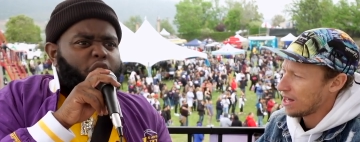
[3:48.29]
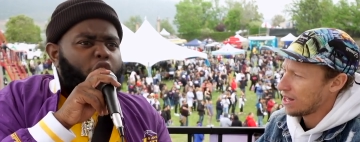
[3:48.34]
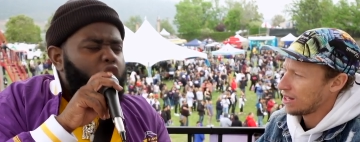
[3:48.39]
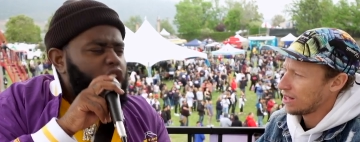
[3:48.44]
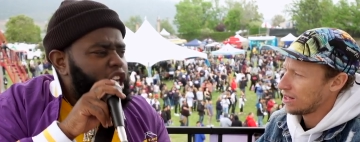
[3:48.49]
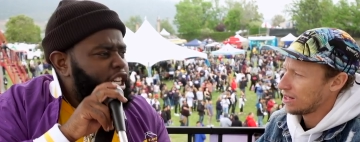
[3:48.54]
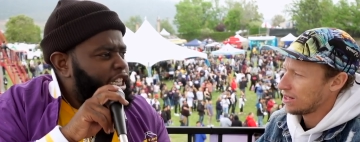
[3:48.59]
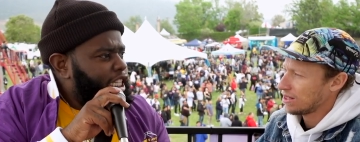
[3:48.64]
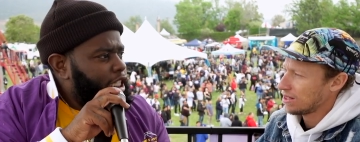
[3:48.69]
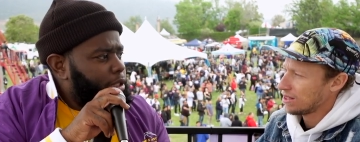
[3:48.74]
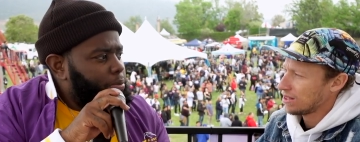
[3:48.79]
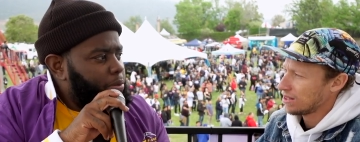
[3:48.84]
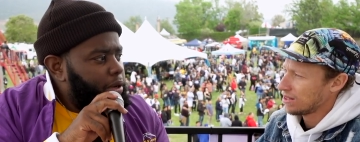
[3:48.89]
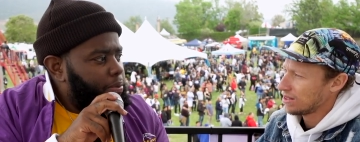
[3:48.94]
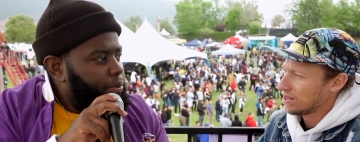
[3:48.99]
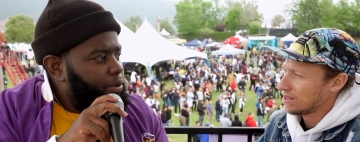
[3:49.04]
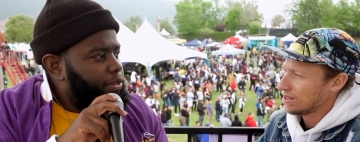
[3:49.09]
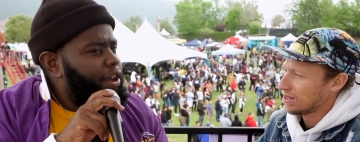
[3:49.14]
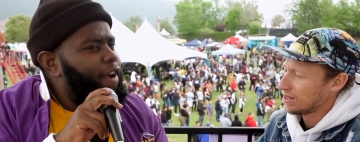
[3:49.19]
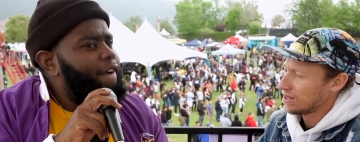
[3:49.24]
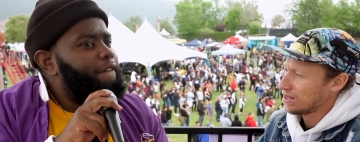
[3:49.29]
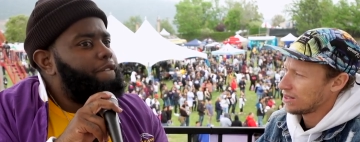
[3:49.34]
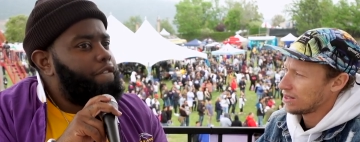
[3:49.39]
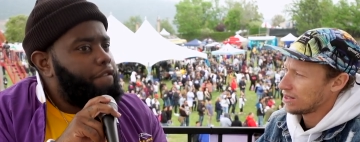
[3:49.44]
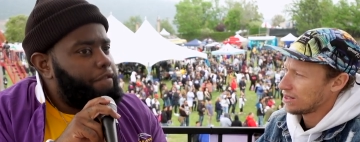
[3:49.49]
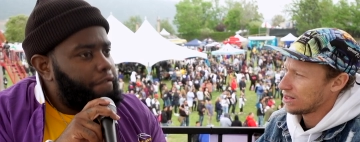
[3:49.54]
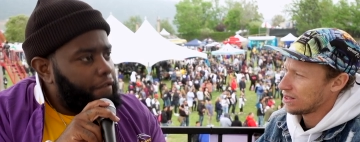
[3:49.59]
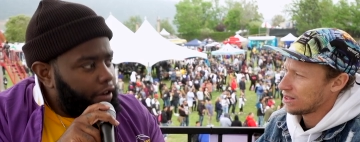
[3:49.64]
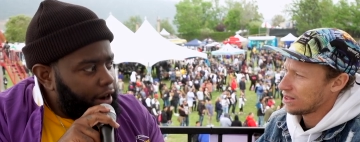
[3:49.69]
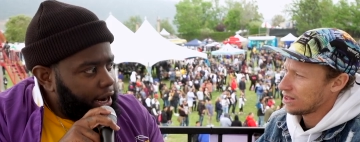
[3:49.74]
Speaker 1: all of these people, they're
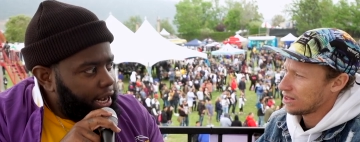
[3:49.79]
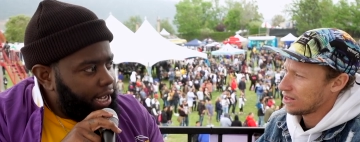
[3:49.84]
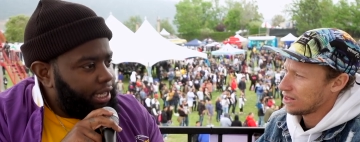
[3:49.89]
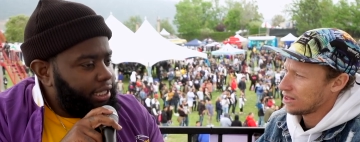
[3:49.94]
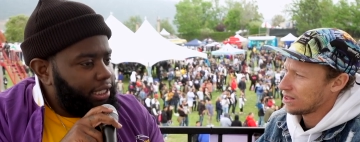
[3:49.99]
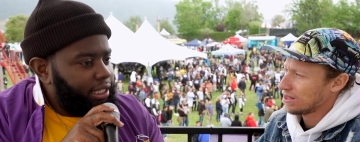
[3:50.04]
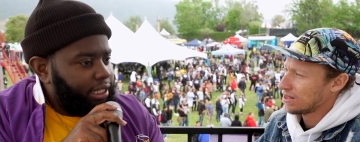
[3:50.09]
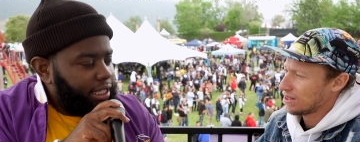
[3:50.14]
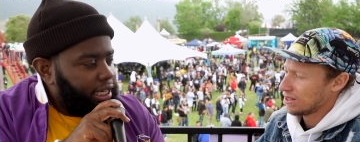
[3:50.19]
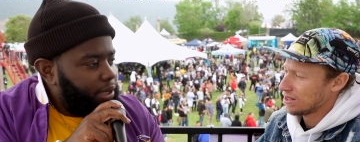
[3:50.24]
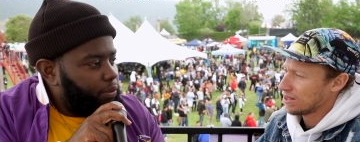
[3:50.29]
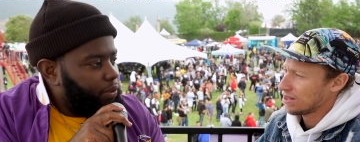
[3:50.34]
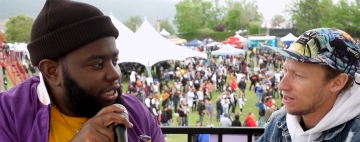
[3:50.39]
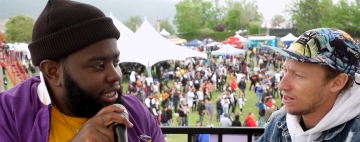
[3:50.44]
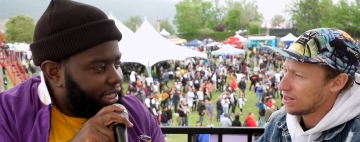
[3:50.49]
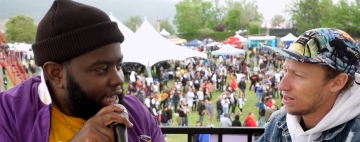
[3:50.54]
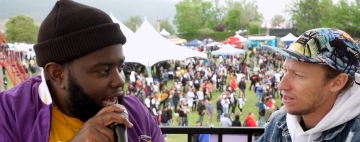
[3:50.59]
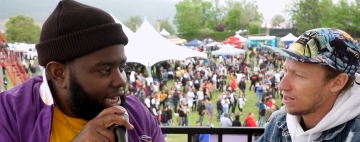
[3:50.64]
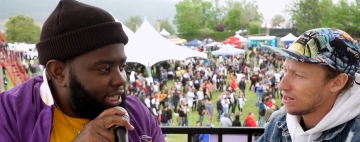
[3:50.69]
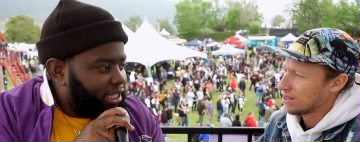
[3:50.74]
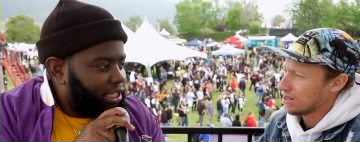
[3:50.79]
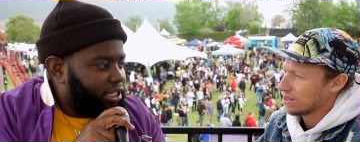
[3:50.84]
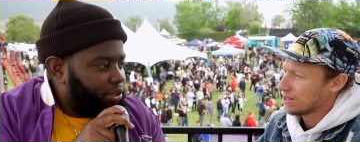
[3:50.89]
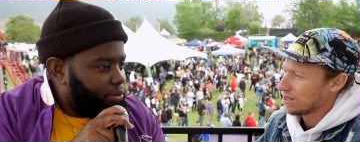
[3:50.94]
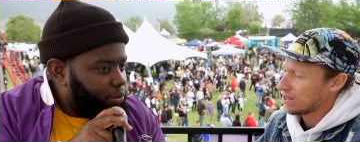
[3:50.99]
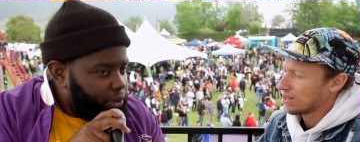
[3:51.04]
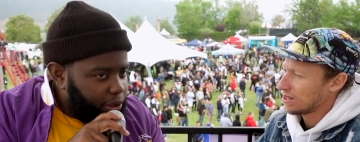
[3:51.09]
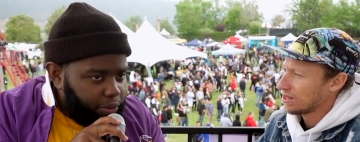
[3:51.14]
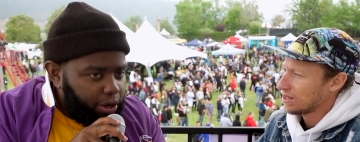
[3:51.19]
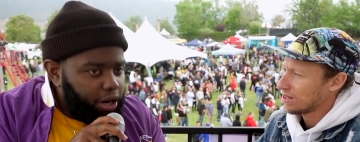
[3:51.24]
friends and we text,
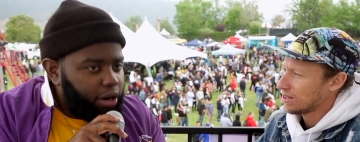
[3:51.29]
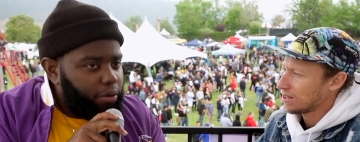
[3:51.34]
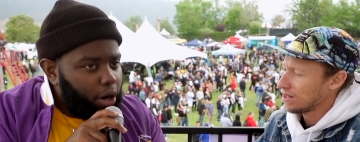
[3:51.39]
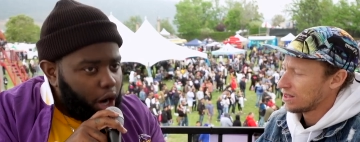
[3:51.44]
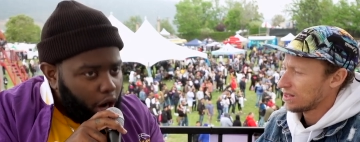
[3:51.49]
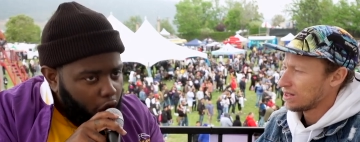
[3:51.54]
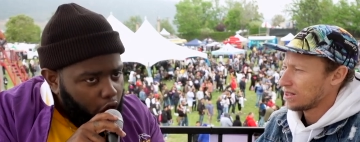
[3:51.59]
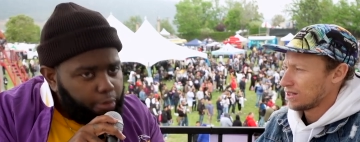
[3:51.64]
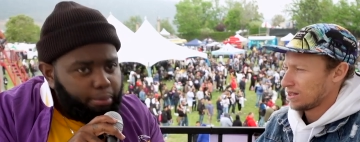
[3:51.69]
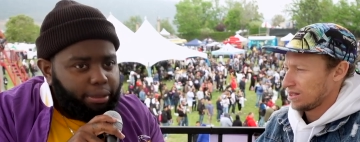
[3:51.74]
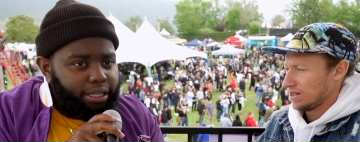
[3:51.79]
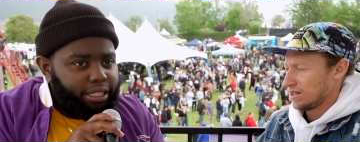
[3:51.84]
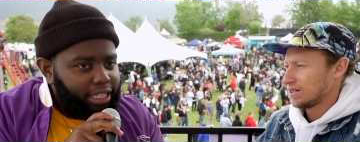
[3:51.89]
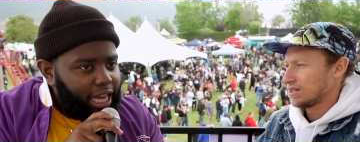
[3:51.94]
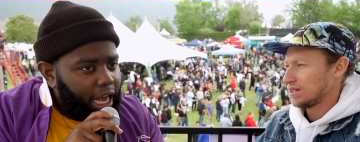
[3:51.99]
we we're, we're homies.